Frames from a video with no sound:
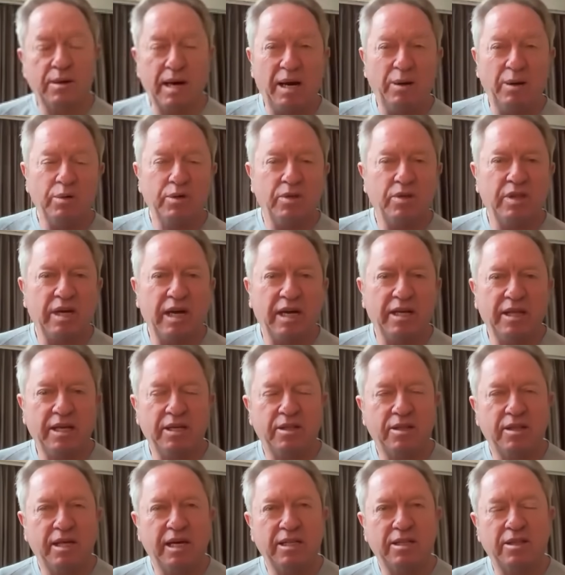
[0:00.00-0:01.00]
would say
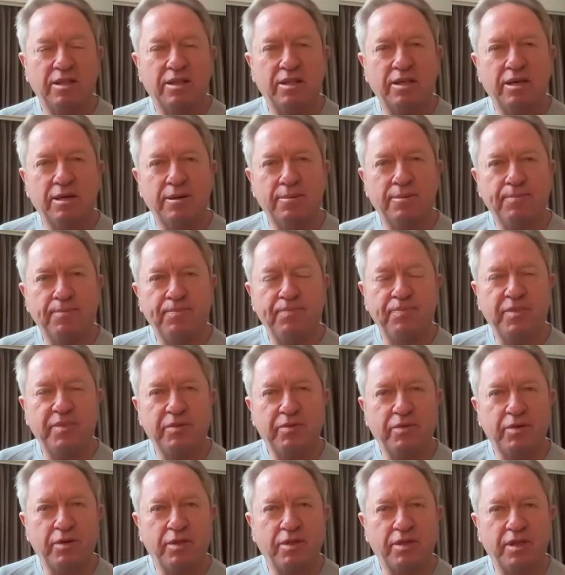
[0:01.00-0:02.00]
that that's
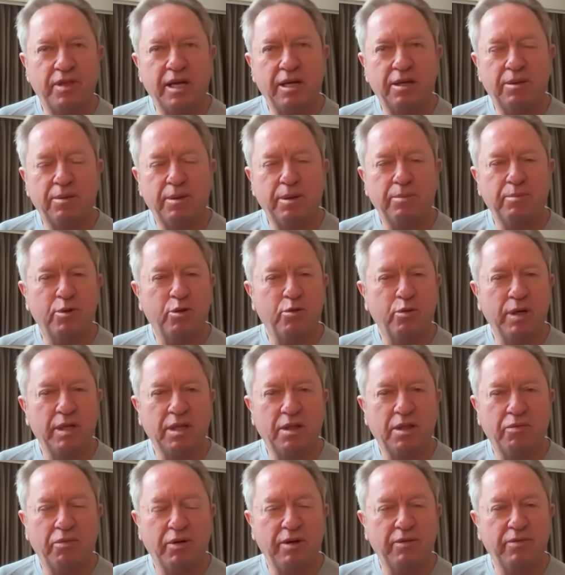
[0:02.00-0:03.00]
if you think that between
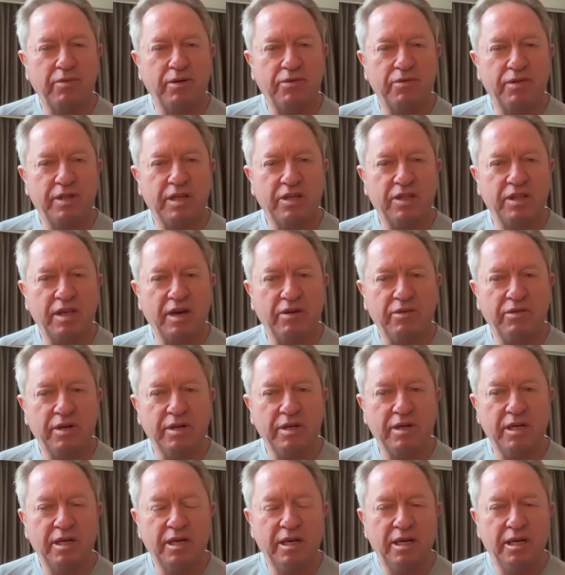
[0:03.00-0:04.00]

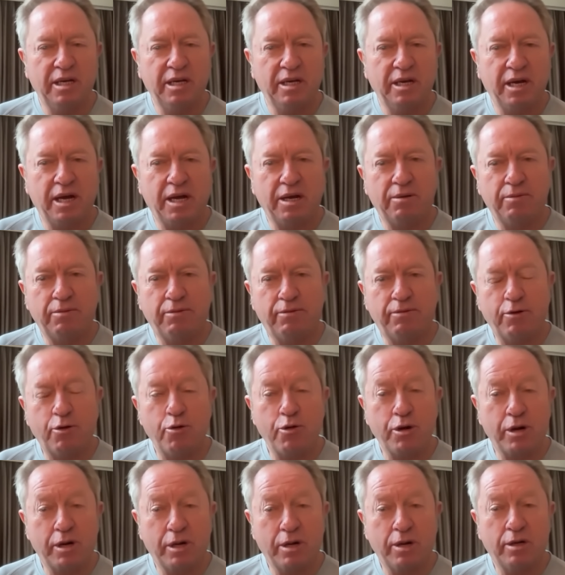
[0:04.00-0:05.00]
3:57 and
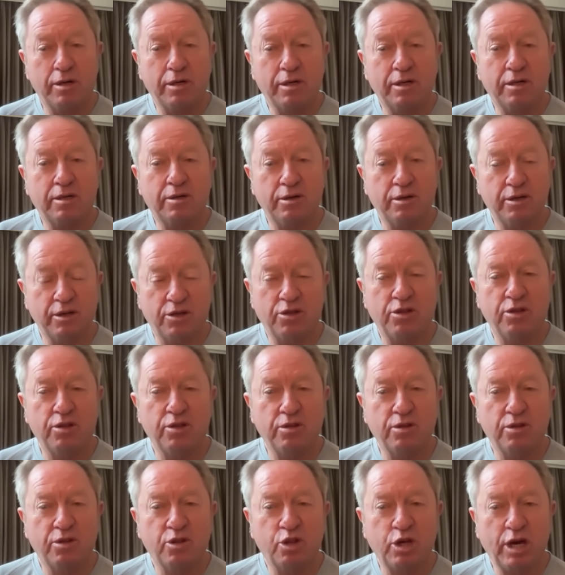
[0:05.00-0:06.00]
4 o'clock,
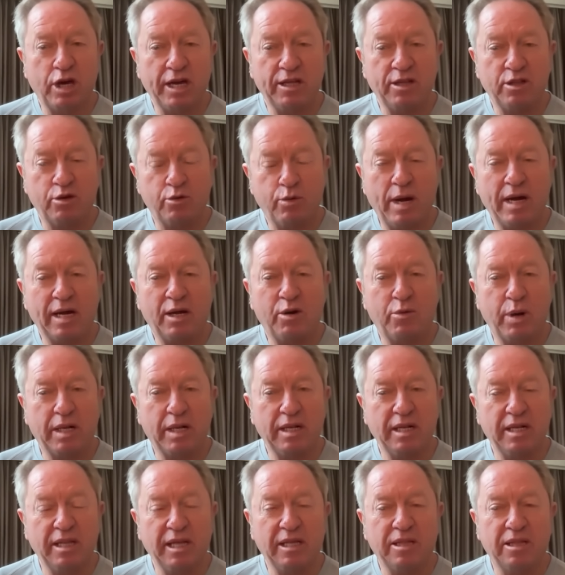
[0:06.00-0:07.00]
conditions changed quite
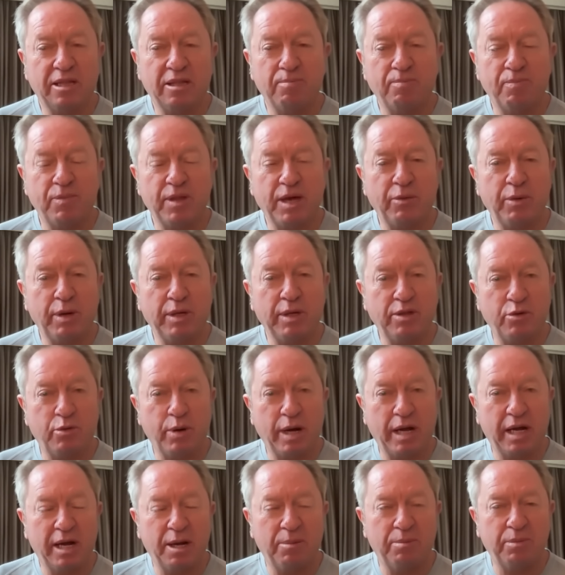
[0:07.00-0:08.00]
quickly. That they went to
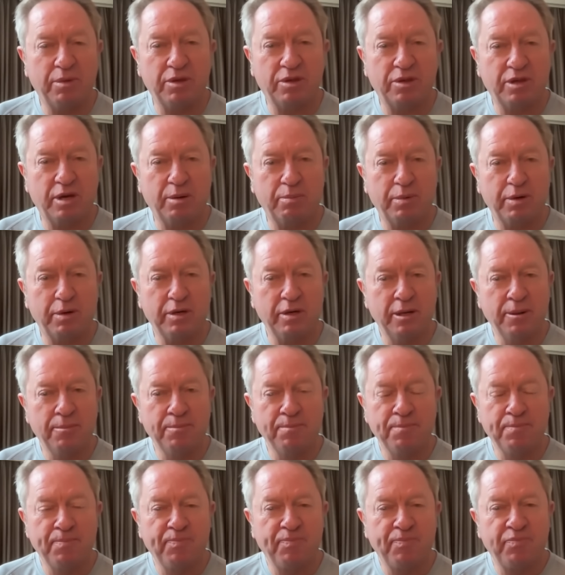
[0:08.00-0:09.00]
wake up the skipper,
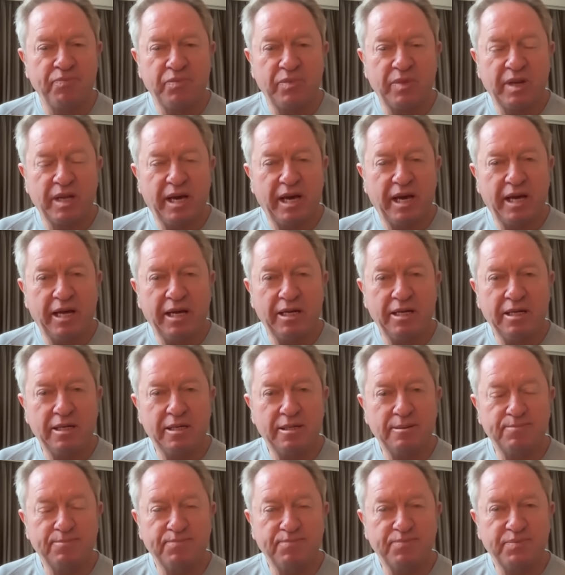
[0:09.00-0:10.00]

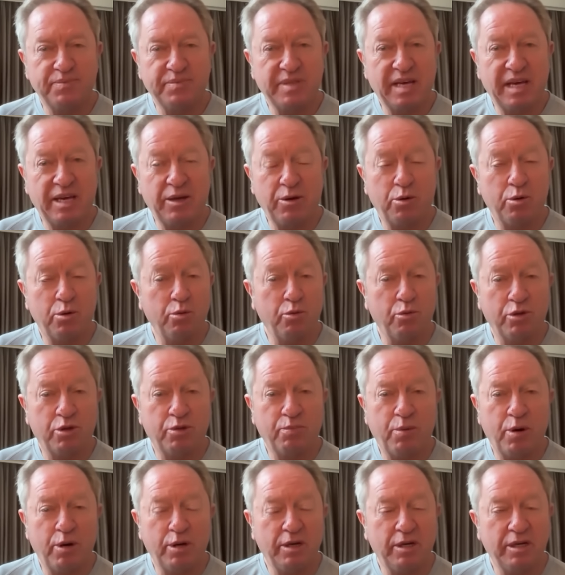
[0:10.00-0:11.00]
and they all
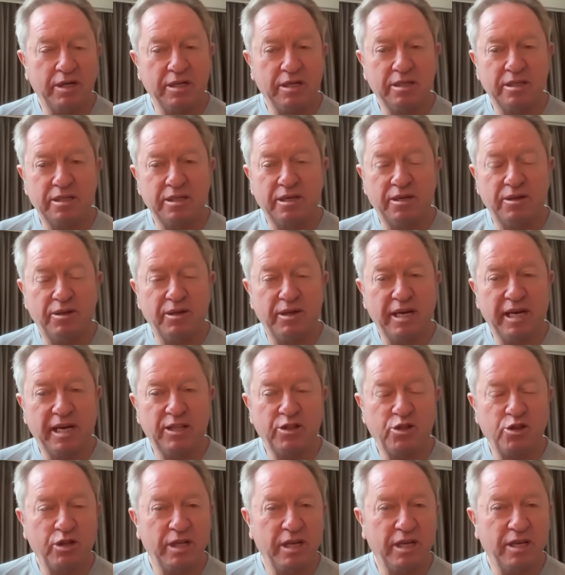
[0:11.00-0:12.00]
responded. You know, the
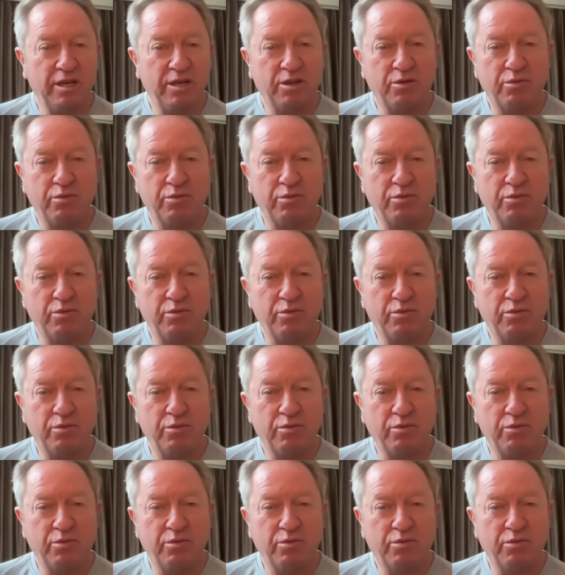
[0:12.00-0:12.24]
engineers